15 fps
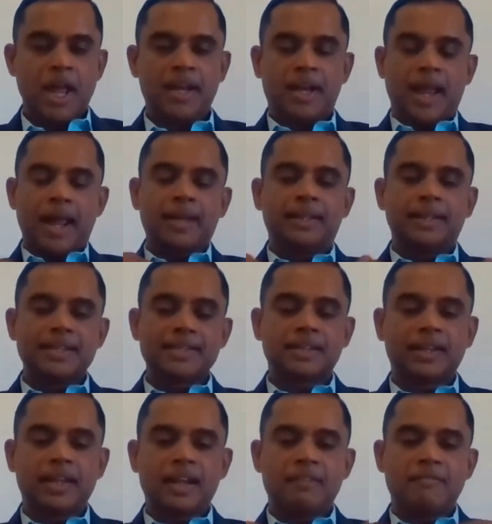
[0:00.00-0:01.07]
Hmm. And
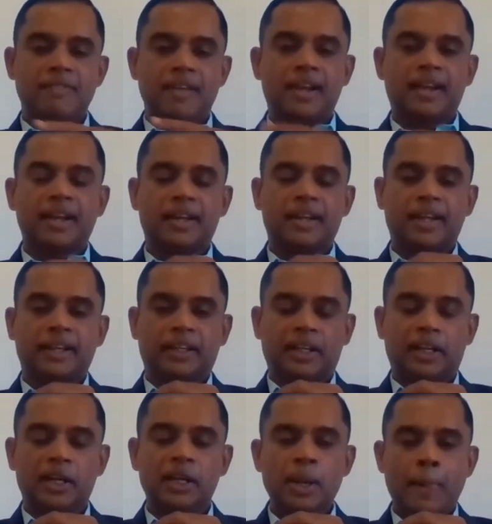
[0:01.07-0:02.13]
these three are well
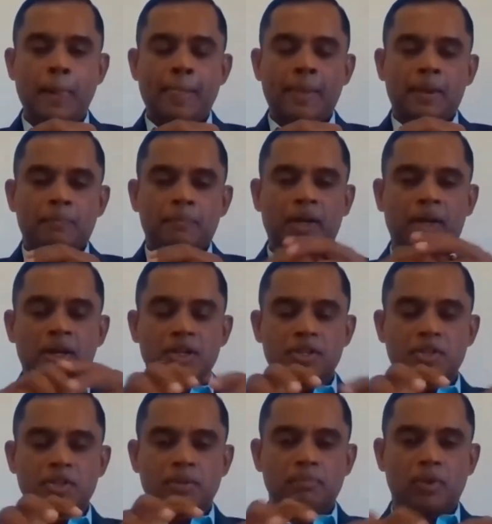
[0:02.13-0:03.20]
connected
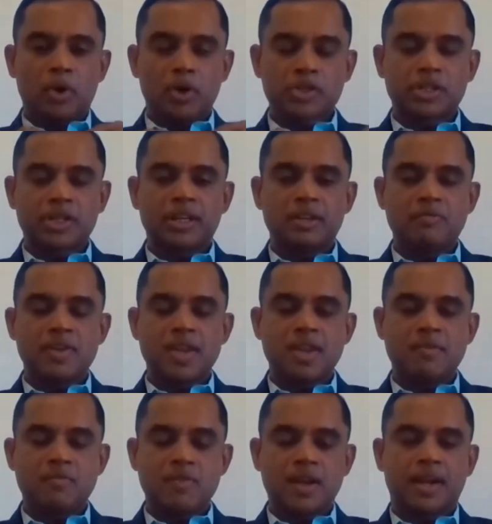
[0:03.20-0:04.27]
because mostly
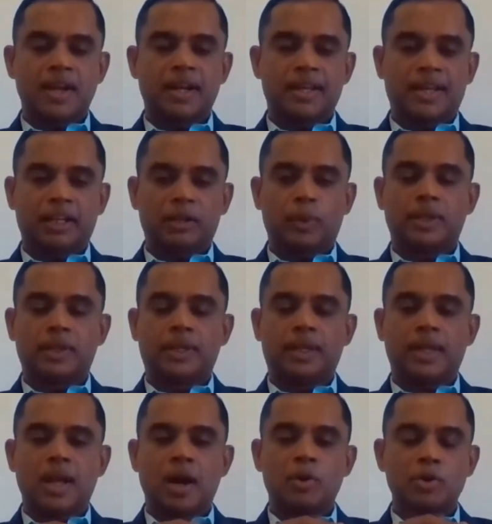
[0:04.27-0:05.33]
we, we connect with
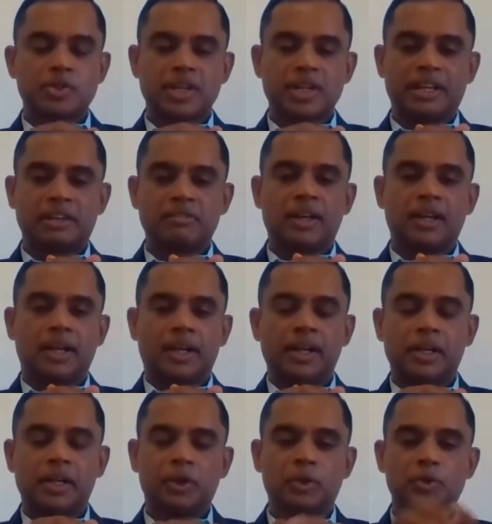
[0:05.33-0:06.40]
the outside
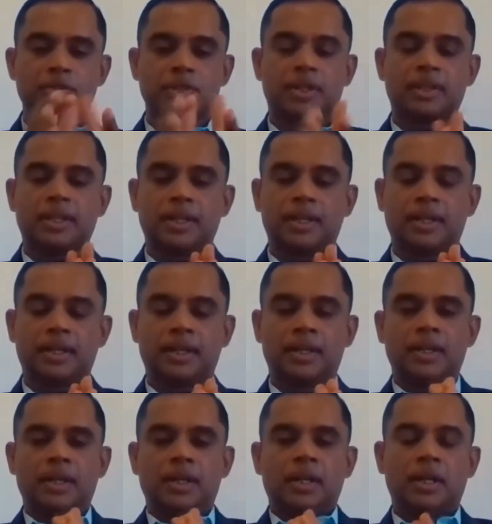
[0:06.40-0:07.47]
world using the
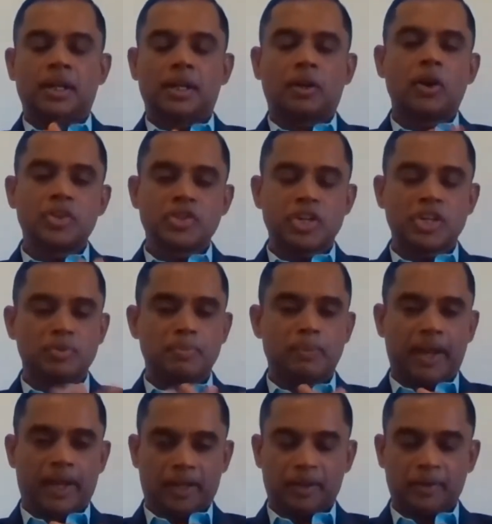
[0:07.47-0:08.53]
uh, conscious mind.